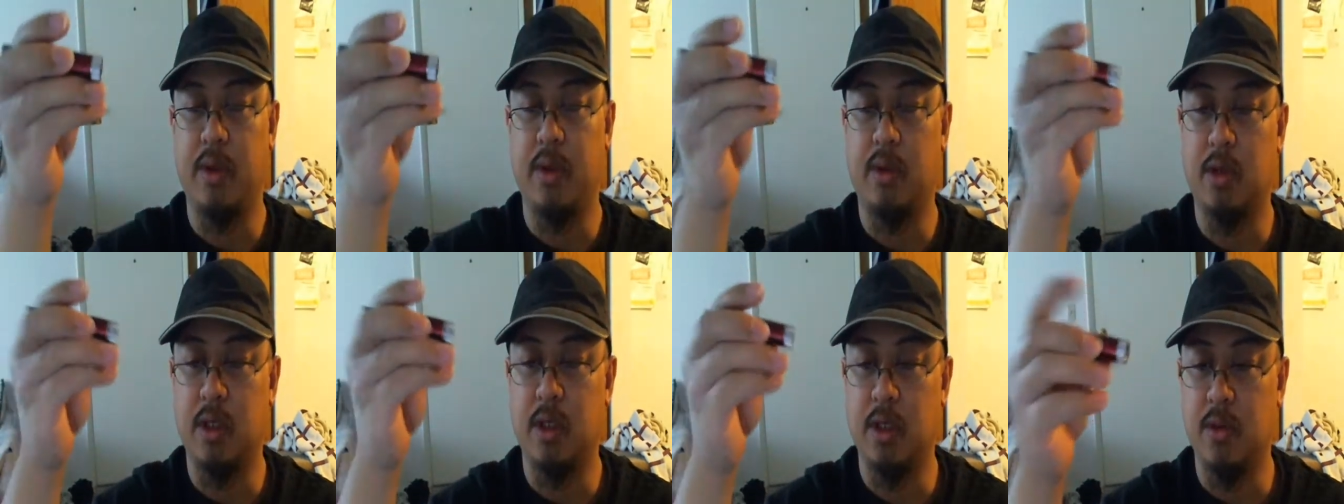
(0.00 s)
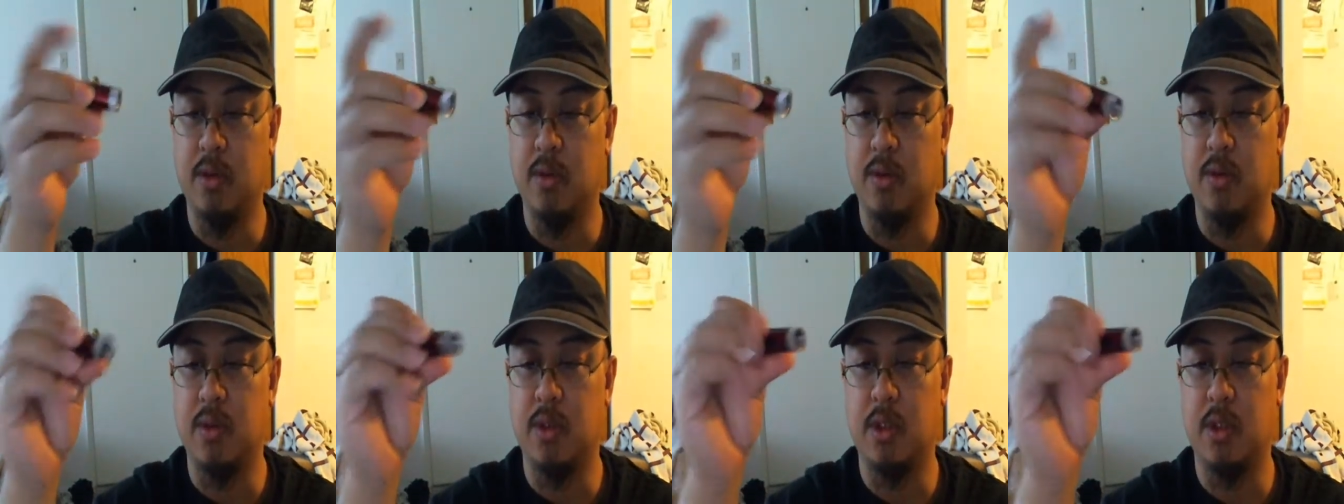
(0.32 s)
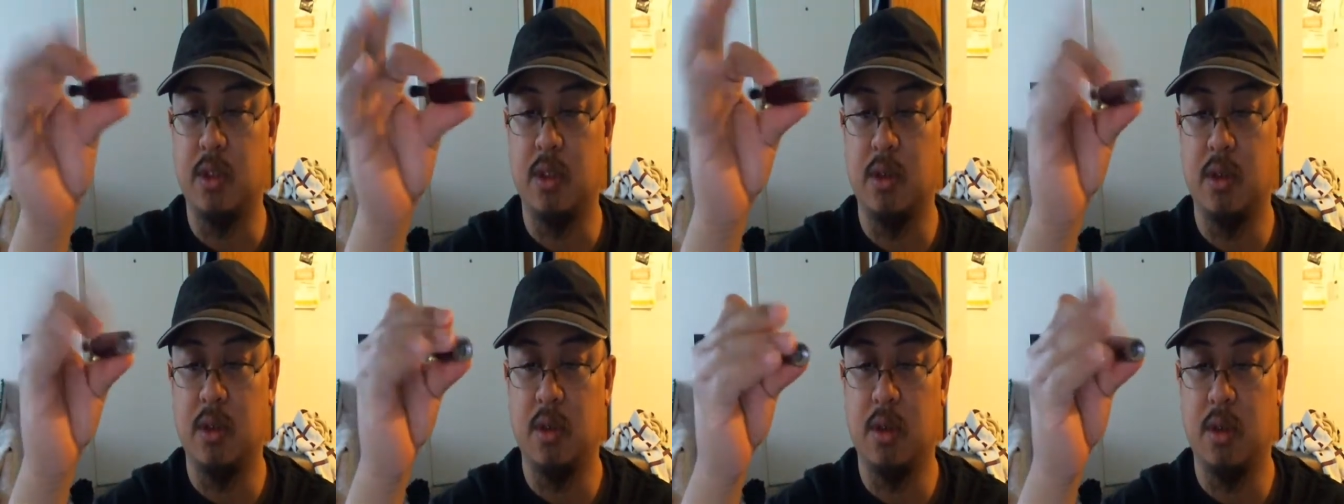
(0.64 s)
be able to
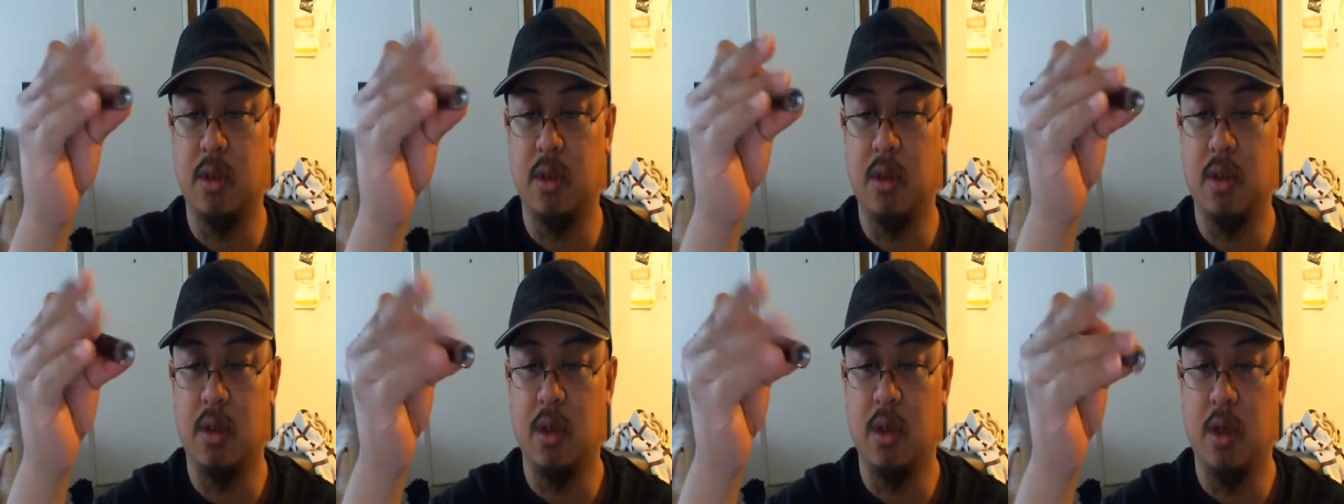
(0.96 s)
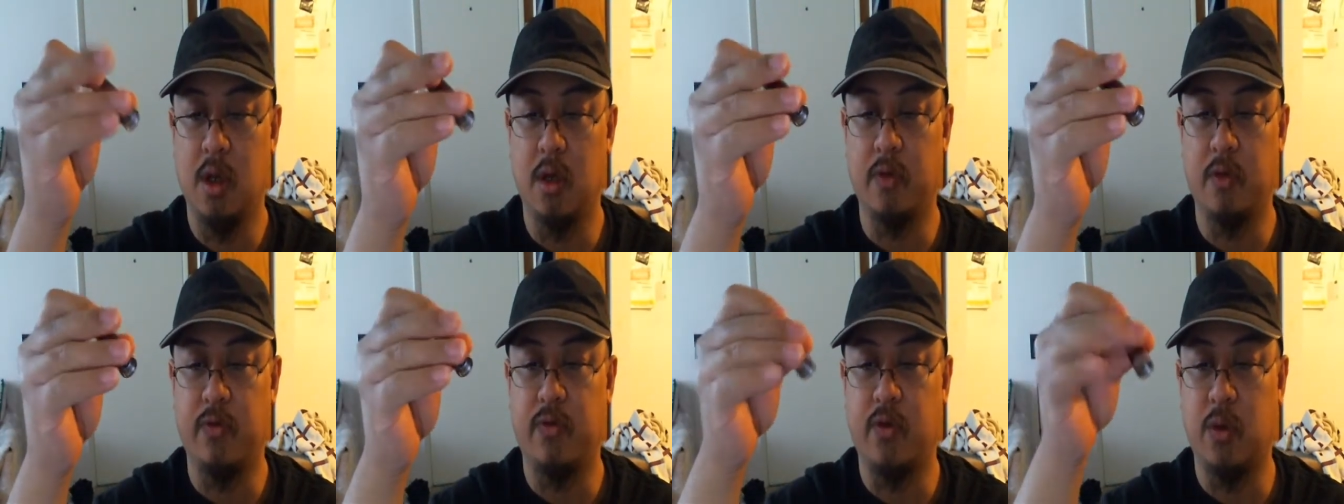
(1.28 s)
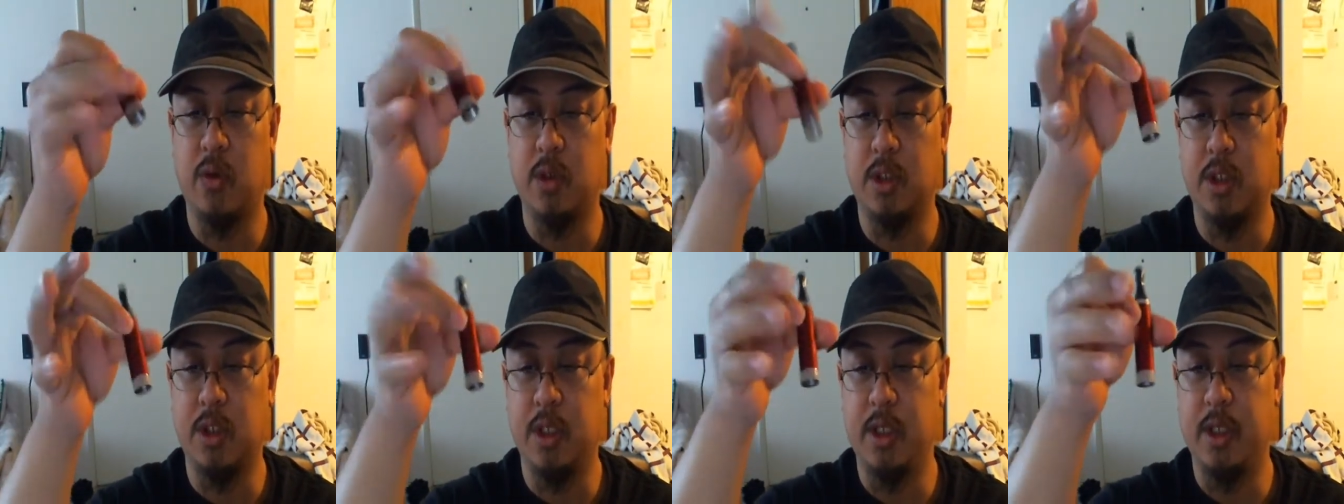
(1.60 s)
use,
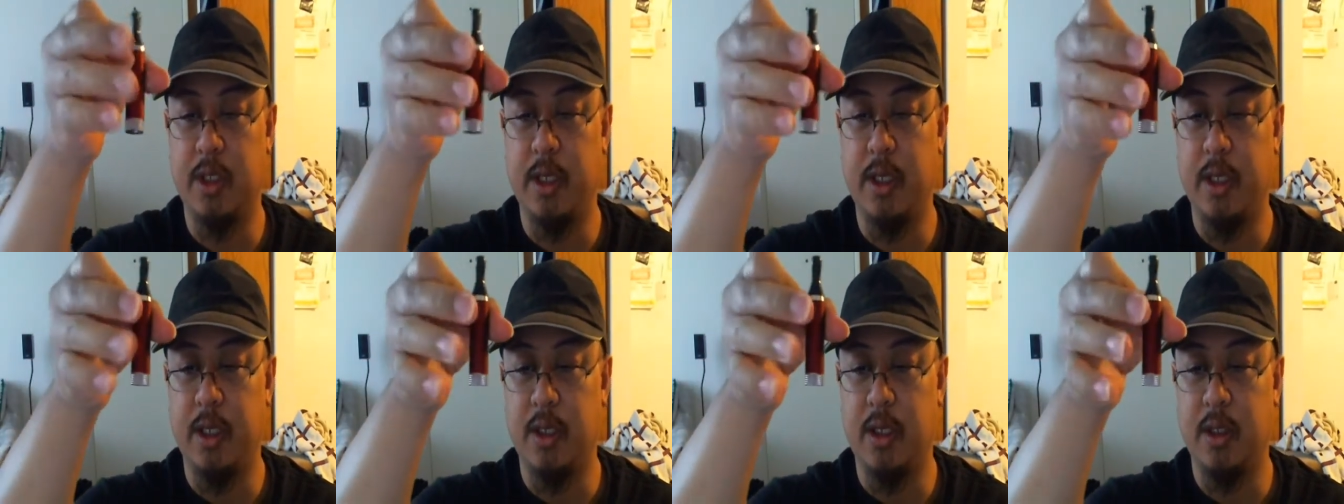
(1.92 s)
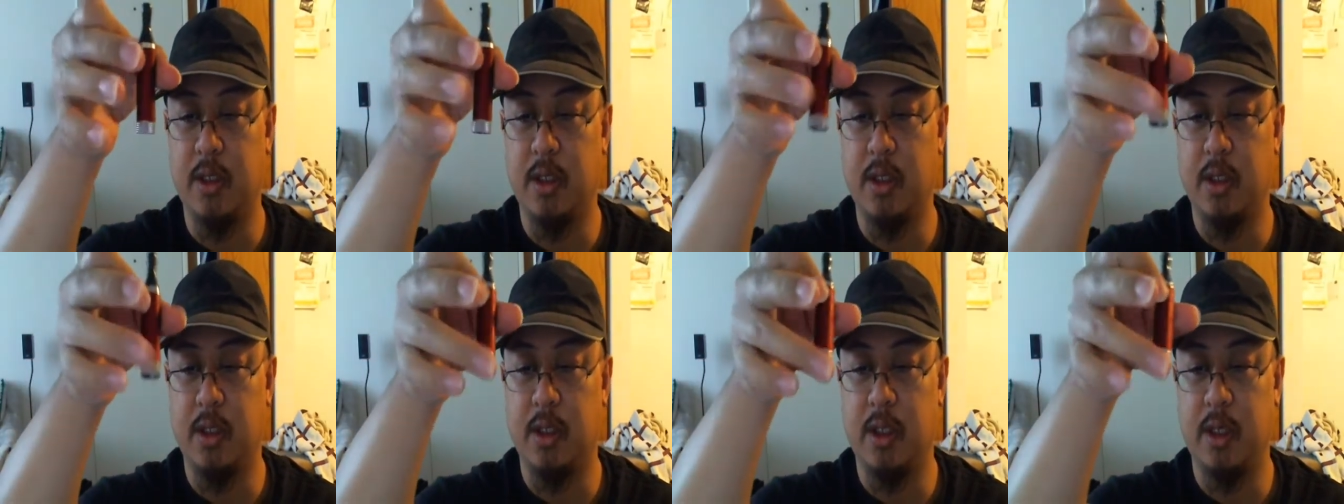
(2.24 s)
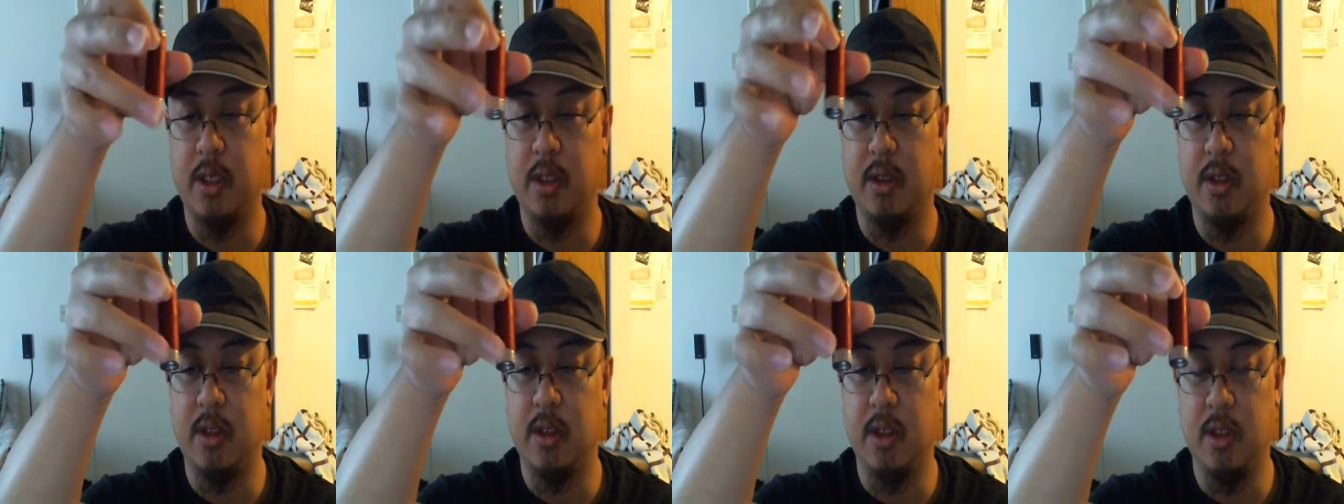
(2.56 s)
unfortunately, anything
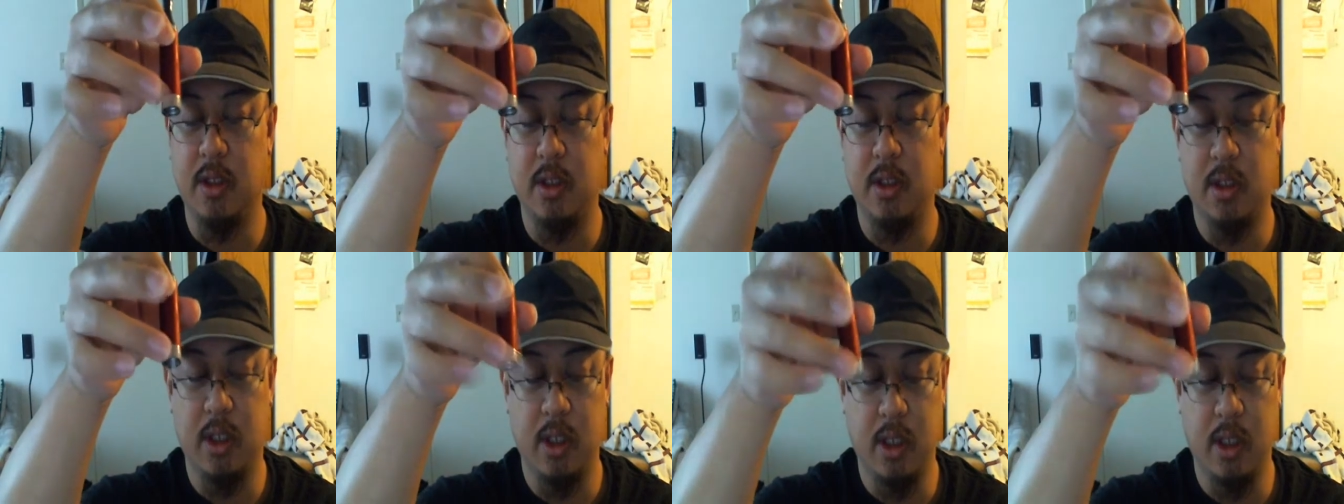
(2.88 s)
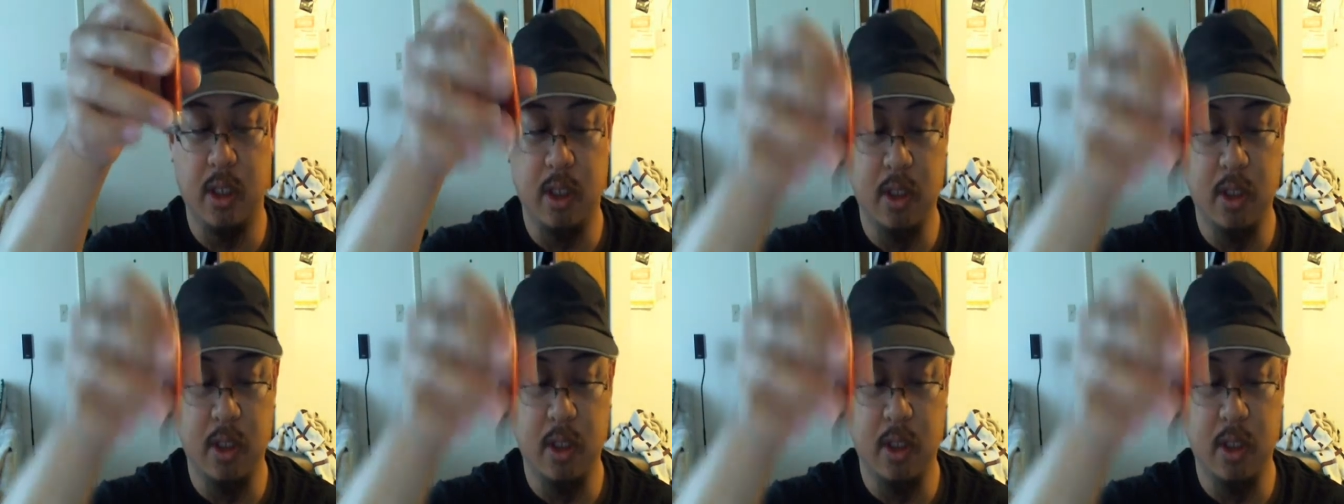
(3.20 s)
like these